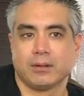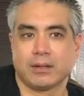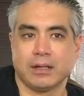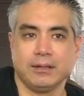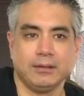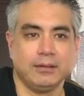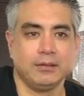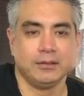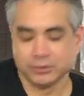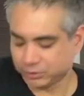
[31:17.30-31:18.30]
Okay,
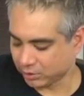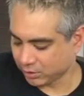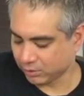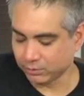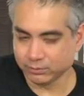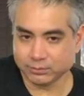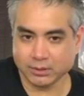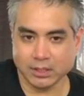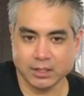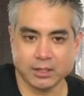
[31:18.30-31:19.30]
so
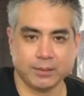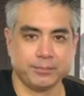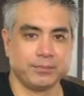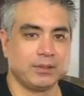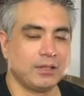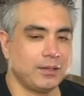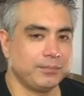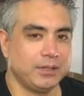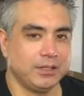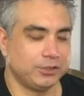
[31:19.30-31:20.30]
let
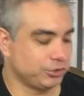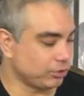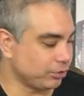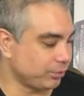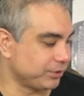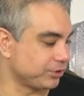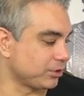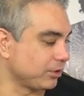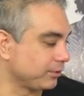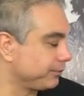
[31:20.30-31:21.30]
me show you with the
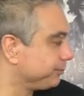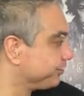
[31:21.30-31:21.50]
song.